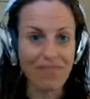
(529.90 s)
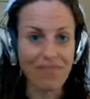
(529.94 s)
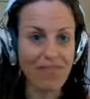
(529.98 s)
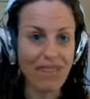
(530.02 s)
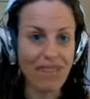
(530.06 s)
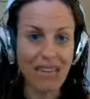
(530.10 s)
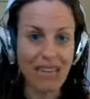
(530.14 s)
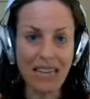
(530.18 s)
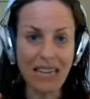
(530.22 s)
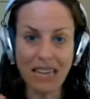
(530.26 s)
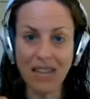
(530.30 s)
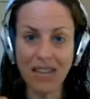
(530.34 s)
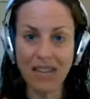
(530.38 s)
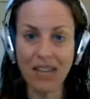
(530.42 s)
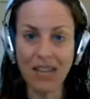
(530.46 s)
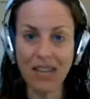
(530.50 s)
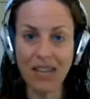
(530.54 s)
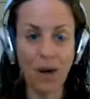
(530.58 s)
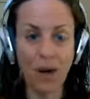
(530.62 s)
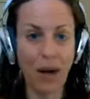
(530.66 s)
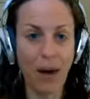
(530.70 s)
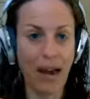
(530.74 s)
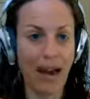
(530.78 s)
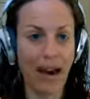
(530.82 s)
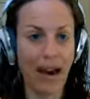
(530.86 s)
Even though
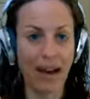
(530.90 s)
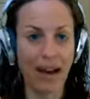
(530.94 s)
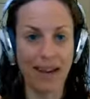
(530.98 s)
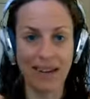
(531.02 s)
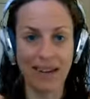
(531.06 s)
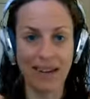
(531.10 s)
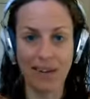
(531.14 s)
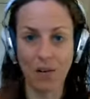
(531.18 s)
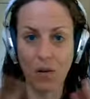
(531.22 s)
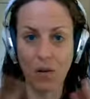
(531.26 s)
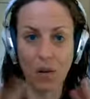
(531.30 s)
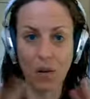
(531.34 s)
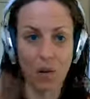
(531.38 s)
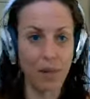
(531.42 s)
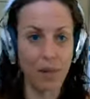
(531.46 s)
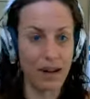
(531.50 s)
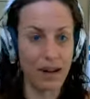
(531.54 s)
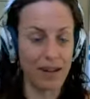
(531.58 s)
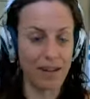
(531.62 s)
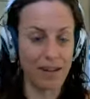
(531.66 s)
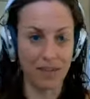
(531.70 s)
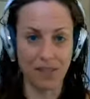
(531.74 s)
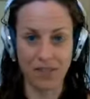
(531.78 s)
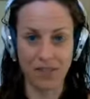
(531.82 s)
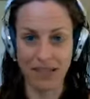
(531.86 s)
I had a whole
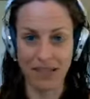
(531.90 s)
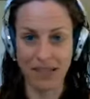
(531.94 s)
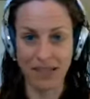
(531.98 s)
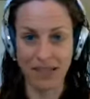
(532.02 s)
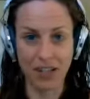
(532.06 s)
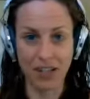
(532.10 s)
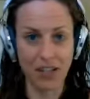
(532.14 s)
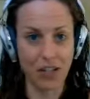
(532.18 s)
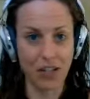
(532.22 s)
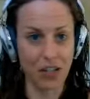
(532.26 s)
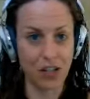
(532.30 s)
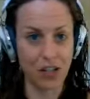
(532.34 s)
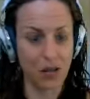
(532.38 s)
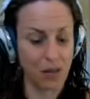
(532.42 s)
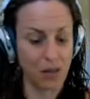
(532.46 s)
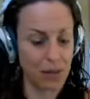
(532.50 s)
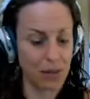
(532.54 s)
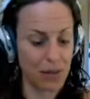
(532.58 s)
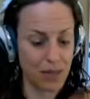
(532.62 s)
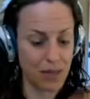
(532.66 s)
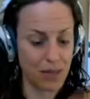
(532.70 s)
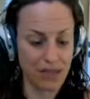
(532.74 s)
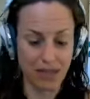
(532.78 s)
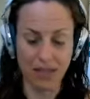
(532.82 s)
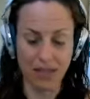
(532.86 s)
bunch of things to do,
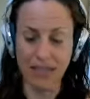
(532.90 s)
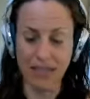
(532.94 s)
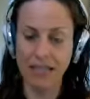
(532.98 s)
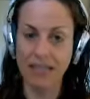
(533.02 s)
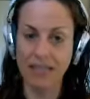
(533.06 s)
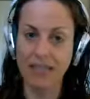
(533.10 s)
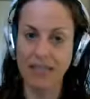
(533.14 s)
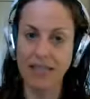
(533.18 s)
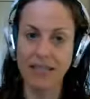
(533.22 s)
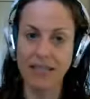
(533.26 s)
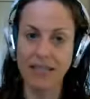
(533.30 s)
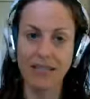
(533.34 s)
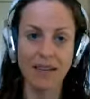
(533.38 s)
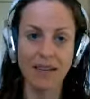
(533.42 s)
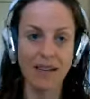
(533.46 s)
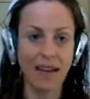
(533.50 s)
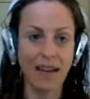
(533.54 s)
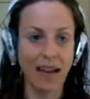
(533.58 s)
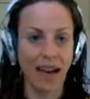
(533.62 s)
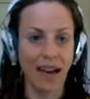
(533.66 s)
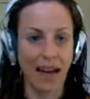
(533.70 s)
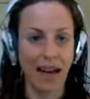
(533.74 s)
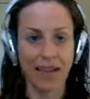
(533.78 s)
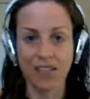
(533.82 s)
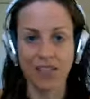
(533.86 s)
still things,
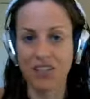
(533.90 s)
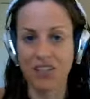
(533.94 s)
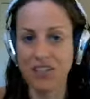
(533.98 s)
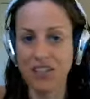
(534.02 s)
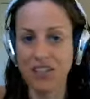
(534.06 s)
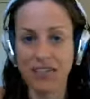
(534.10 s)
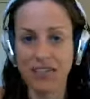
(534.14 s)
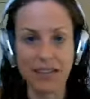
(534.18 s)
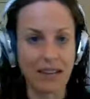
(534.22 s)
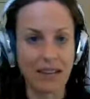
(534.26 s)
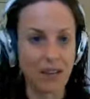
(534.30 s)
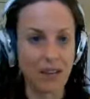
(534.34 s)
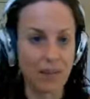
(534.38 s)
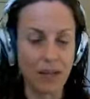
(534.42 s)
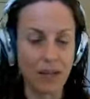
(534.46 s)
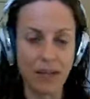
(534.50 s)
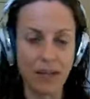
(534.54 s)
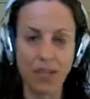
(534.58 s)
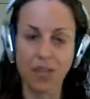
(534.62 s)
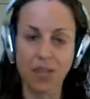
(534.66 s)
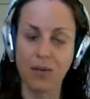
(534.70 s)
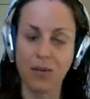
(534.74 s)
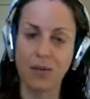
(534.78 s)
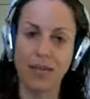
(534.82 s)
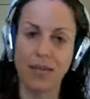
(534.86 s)
actions to take on my
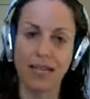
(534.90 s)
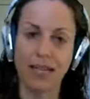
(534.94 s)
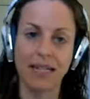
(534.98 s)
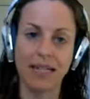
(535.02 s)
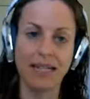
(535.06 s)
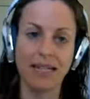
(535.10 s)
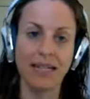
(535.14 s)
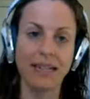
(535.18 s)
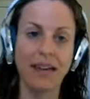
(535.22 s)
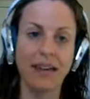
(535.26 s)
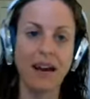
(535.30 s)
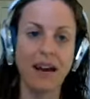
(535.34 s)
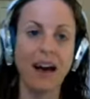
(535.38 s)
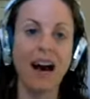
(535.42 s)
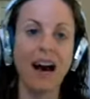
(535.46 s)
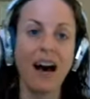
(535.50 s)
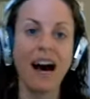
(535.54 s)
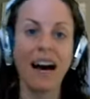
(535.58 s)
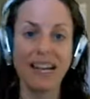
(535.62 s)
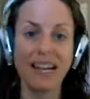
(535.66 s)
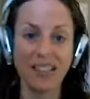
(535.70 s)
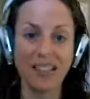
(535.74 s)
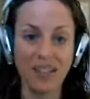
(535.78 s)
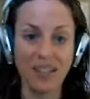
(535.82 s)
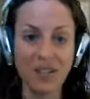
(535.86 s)
to-do list,
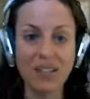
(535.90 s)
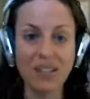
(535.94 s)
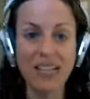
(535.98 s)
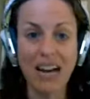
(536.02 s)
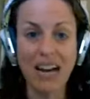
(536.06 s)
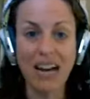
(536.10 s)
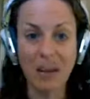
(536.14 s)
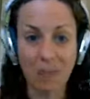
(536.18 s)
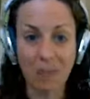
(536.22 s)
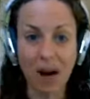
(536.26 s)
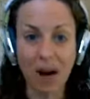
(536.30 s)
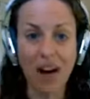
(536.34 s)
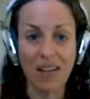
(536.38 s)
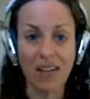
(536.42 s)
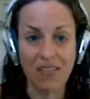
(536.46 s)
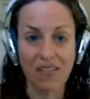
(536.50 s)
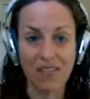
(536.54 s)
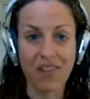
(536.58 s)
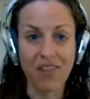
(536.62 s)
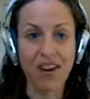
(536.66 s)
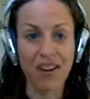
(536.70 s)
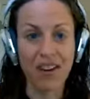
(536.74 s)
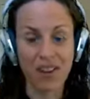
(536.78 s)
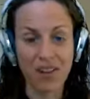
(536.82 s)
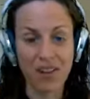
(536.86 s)
I took time off
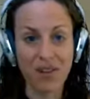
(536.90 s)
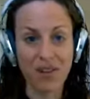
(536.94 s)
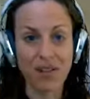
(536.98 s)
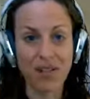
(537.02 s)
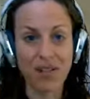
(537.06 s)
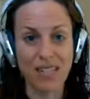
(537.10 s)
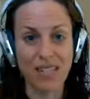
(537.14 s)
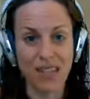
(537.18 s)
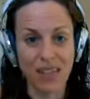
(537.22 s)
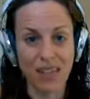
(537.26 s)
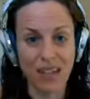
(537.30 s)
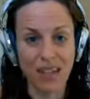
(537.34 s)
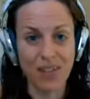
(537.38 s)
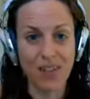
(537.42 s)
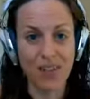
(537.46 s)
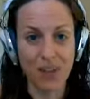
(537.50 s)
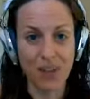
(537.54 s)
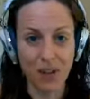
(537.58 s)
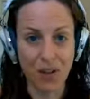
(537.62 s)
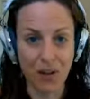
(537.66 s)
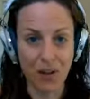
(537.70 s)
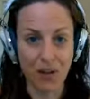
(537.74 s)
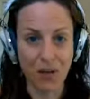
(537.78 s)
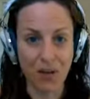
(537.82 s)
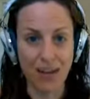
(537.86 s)
on a Thursday
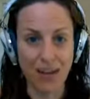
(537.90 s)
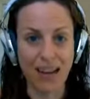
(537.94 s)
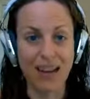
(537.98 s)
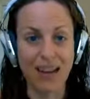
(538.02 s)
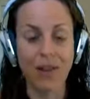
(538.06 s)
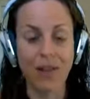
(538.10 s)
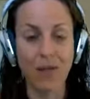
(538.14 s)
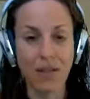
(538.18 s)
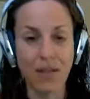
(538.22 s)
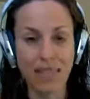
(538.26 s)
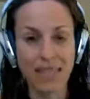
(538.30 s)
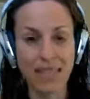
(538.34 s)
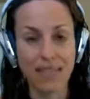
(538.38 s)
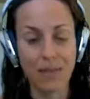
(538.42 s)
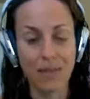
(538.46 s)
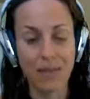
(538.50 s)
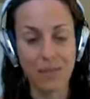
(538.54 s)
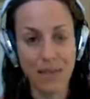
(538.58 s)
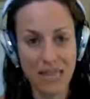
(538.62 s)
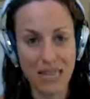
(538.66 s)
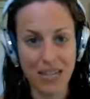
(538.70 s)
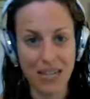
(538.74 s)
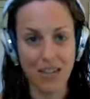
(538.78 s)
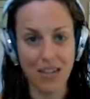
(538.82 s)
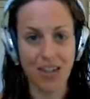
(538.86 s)
afternoon and I went to the
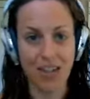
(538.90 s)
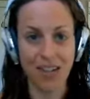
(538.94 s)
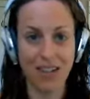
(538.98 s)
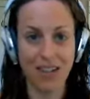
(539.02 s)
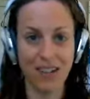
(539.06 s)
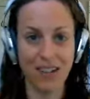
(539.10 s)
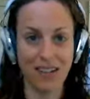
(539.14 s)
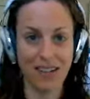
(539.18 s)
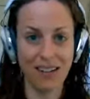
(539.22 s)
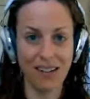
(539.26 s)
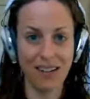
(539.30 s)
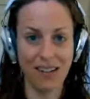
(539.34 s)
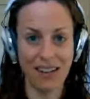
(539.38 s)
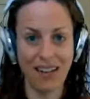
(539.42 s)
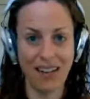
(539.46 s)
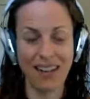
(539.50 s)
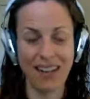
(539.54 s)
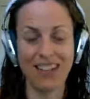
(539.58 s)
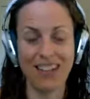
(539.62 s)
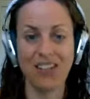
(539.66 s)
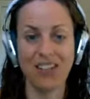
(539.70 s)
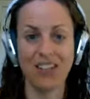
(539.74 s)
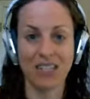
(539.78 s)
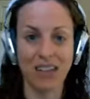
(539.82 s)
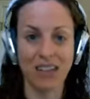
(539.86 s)
beach and I
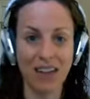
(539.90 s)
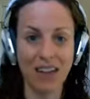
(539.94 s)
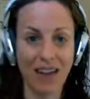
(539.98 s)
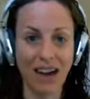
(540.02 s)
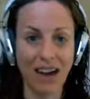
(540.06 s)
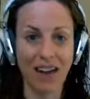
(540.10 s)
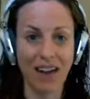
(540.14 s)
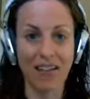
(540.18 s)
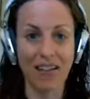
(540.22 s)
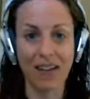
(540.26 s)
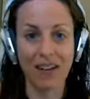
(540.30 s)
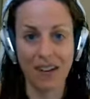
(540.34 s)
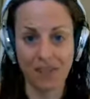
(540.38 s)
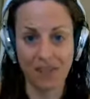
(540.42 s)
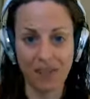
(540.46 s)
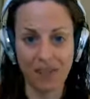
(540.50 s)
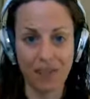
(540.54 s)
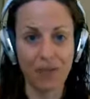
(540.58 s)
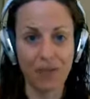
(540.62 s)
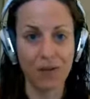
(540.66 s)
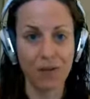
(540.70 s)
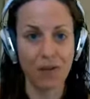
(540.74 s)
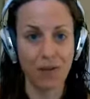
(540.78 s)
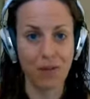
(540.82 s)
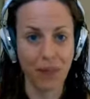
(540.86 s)
just hung out and I
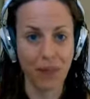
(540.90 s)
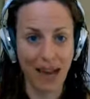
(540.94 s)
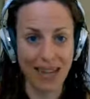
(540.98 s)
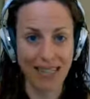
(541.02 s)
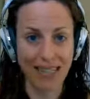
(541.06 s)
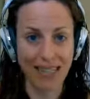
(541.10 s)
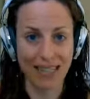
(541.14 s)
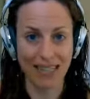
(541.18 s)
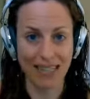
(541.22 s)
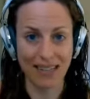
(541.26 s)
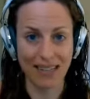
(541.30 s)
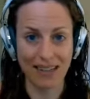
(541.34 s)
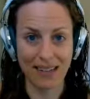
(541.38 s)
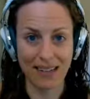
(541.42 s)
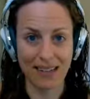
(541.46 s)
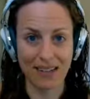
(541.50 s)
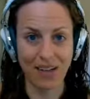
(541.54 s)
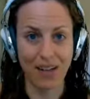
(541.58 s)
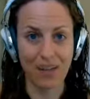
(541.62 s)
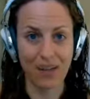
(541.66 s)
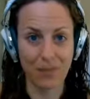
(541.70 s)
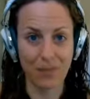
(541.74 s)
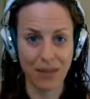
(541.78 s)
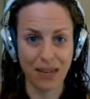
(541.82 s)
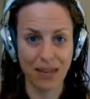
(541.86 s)
flipped through a magazine
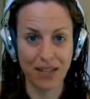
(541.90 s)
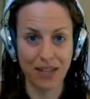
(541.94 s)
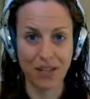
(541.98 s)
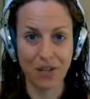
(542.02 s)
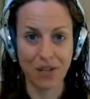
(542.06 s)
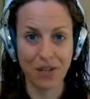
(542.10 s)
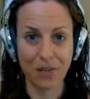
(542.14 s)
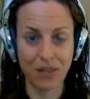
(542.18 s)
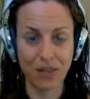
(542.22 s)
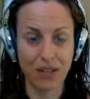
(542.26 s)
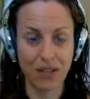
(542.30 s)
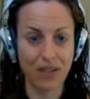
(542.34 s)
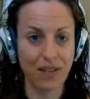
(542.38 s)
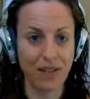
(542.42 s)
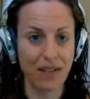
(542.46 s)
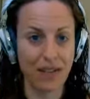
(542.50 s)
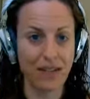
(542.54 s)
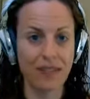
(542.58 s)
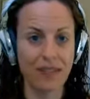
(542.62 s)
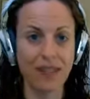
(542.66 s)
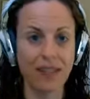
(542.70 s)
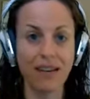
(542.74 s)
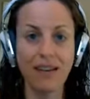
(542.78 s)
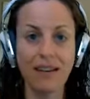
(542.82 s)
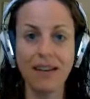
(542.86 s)
on the beach, which
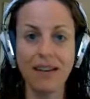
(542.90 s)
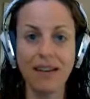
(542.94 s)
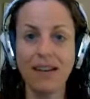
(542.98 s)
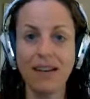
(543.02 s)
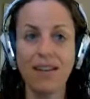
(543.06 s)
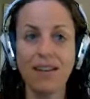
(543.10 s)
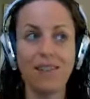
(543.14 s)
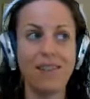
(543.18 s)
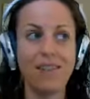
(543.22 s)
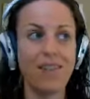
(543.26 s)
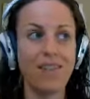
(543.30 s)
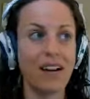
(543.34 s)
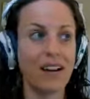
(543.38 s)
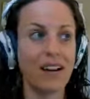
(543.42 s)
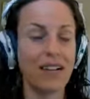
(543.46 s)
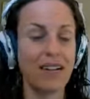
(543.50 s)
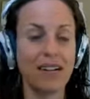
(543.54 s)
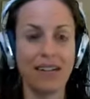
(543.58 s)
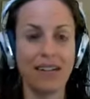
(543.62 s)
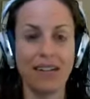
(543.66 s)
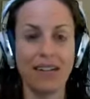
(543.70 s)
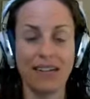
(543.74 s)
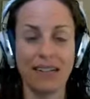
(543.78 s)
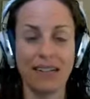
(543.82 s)
felt very